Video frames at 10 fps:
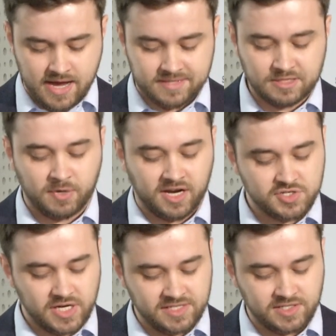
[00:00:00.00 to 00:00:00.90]
Some
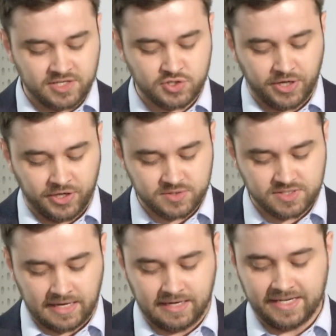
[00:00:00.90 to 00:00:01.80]
countries introduce
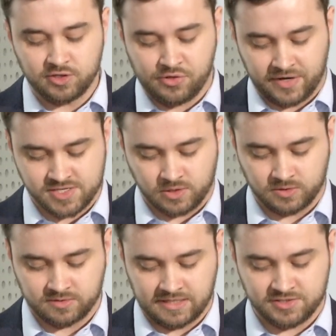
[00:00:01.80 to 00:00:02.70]
a legal
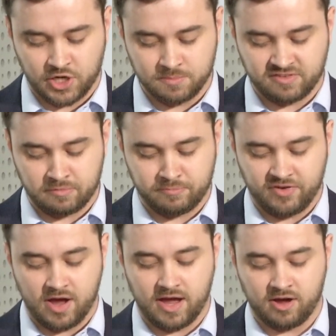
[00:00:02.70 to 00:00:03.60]
threshold in terms of
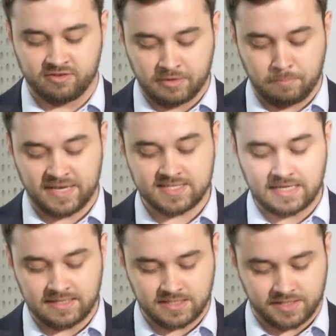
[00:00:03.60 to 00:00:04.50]
a
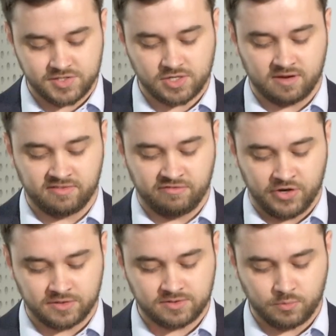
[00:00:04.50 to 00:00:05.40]
percentage of the
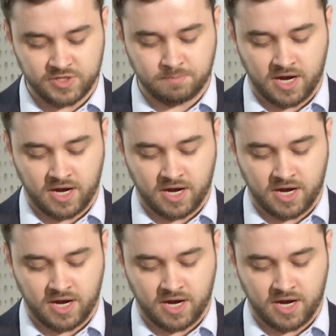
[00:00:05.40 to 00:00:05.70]
vote which